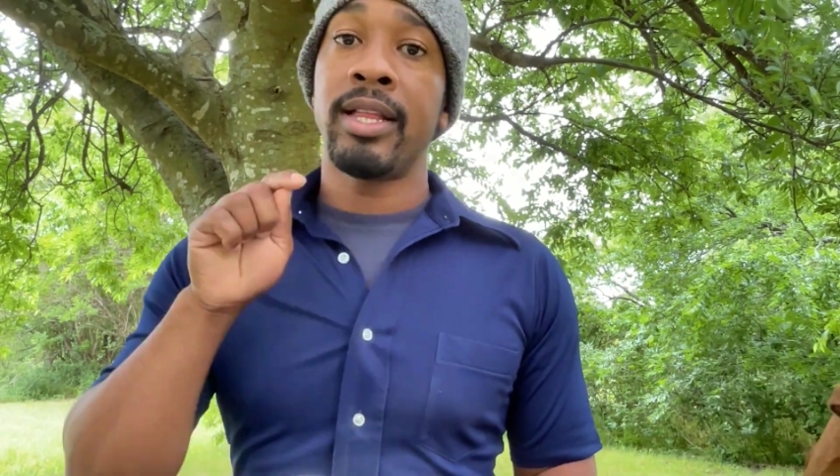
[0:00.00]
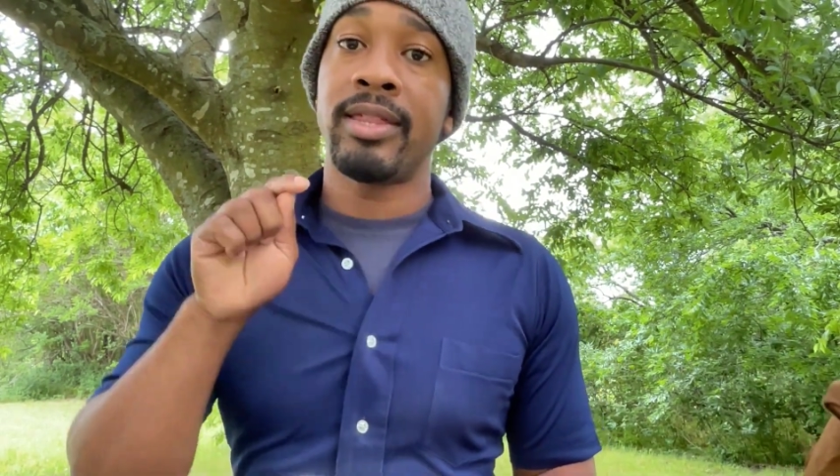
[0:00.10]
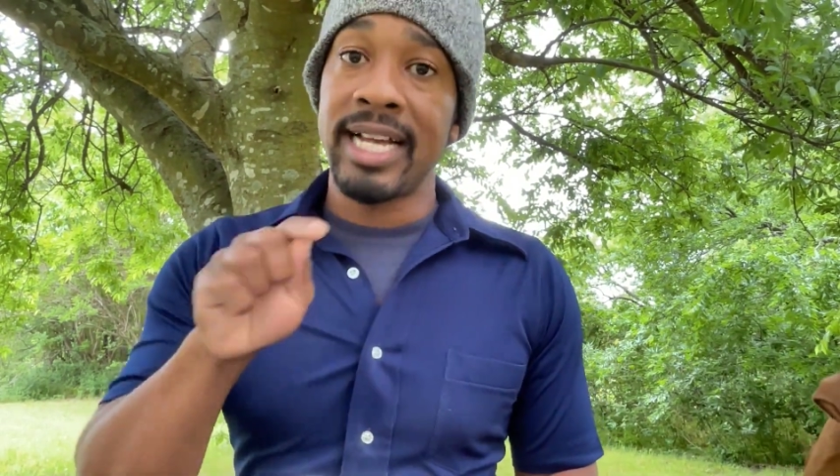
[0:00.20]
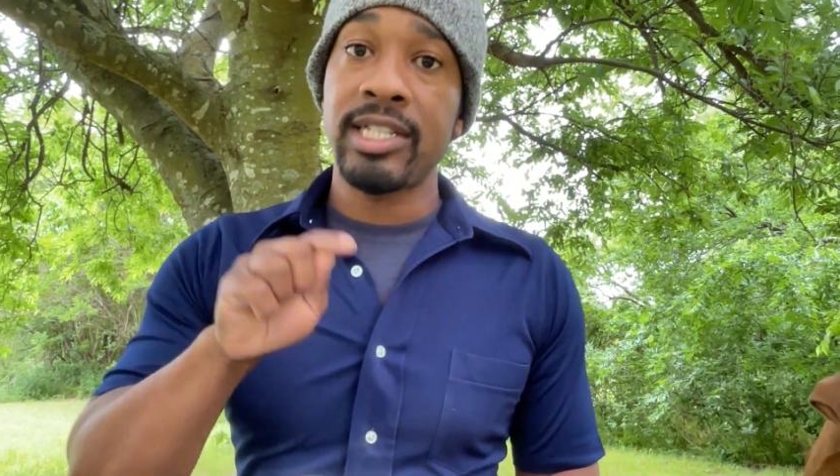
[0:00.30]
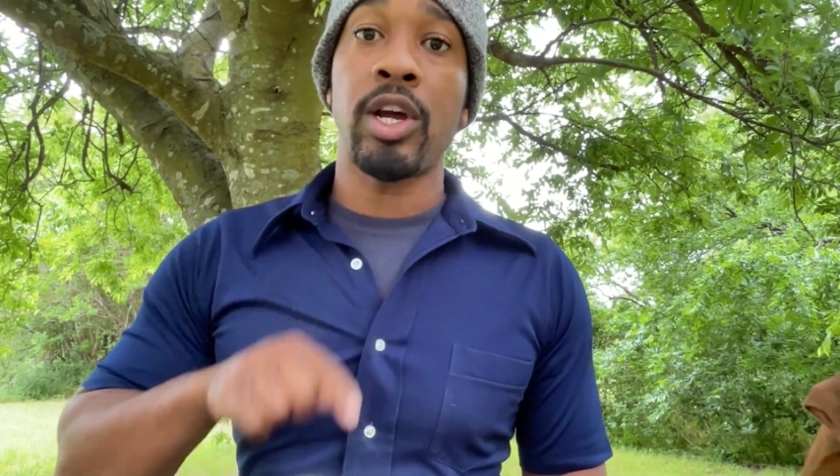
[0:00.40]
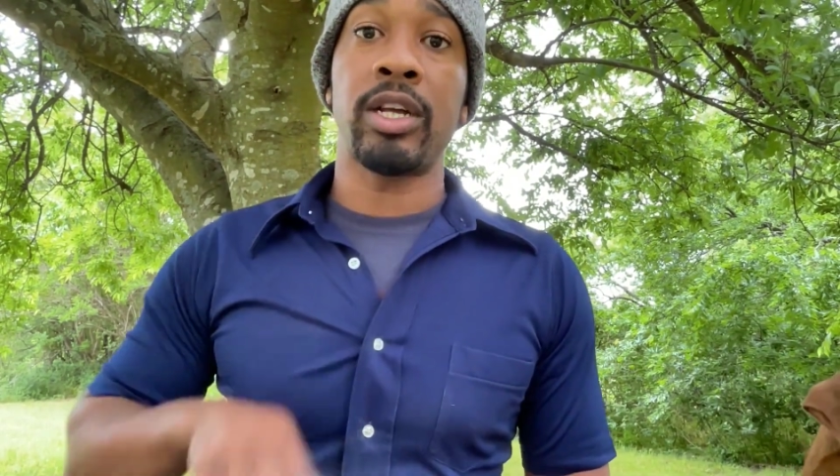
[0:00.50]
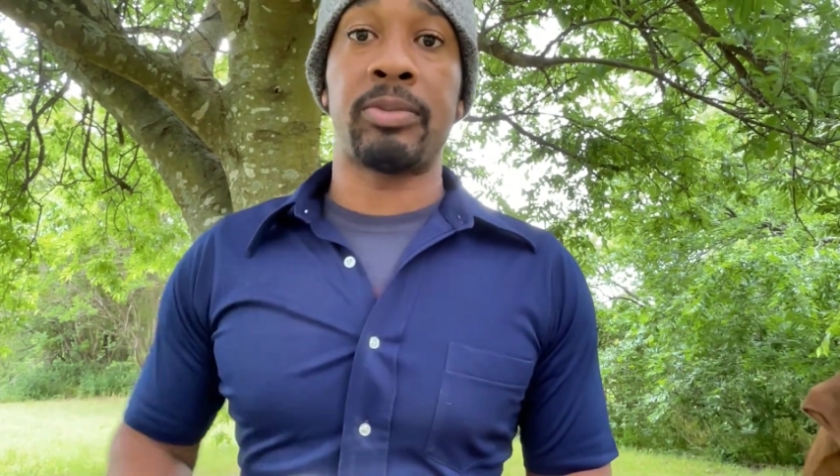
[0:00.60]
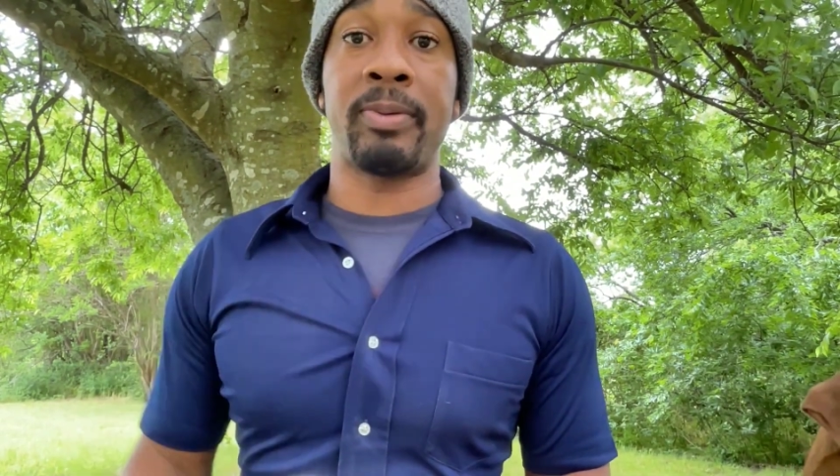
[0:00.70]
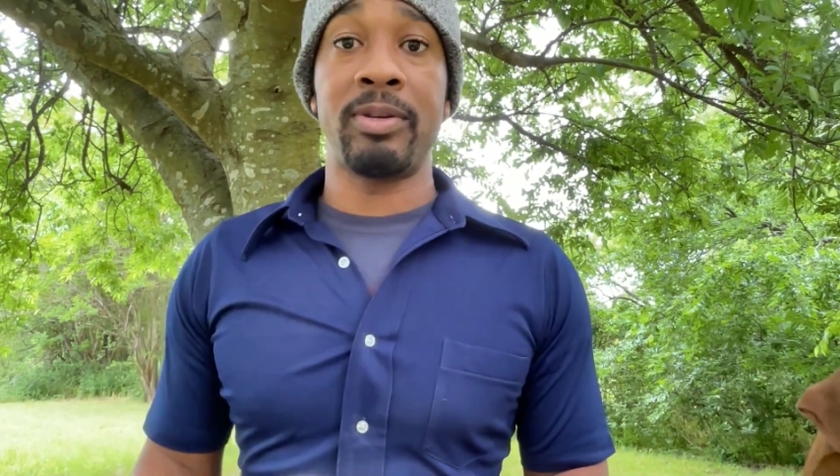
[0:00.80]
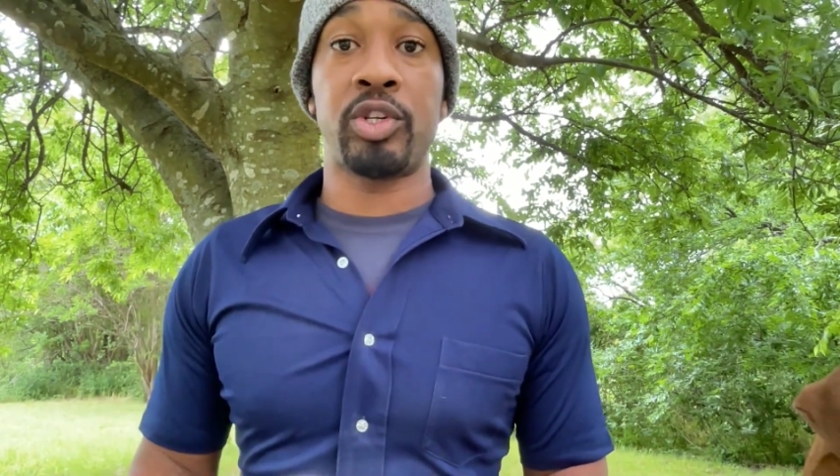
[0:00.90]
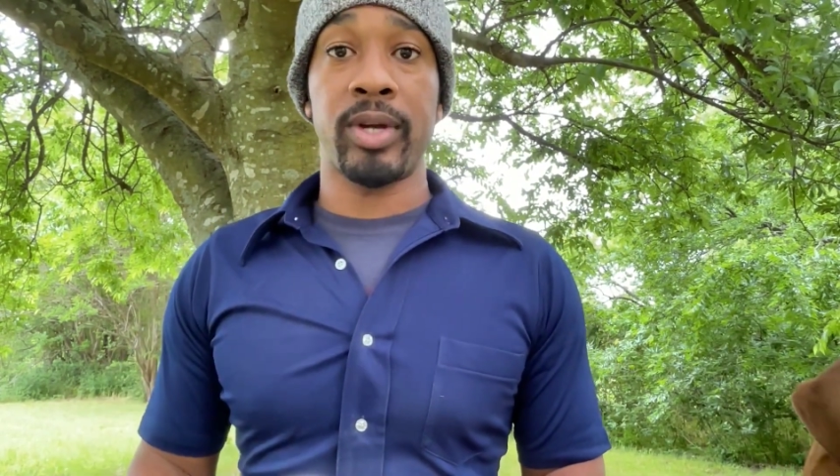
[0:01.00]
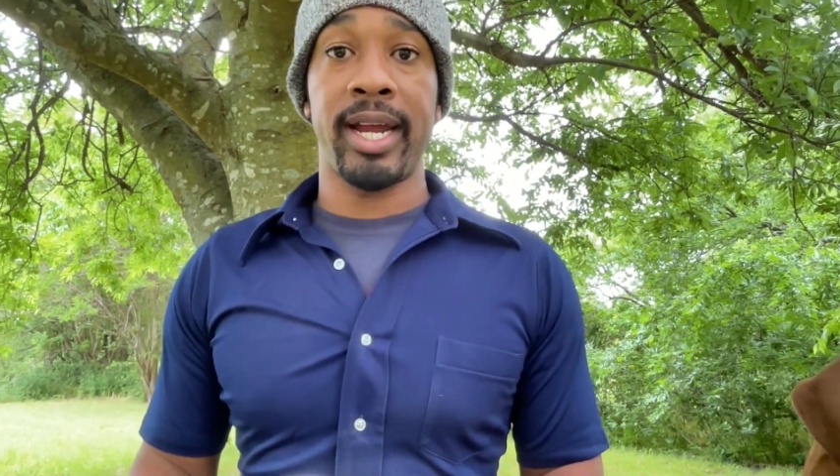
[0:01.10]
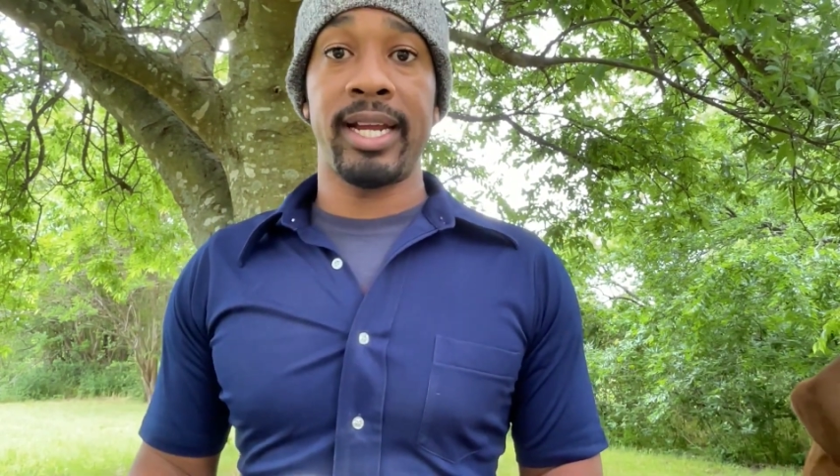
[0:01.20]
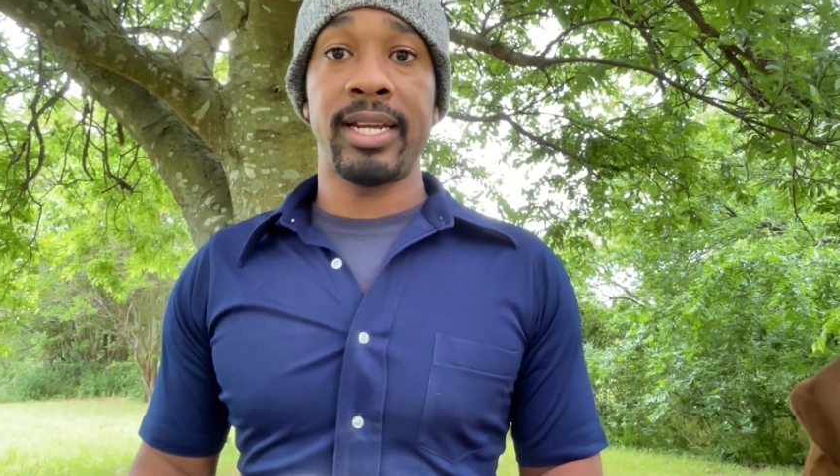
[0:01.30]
That's a dog that's been mistrained.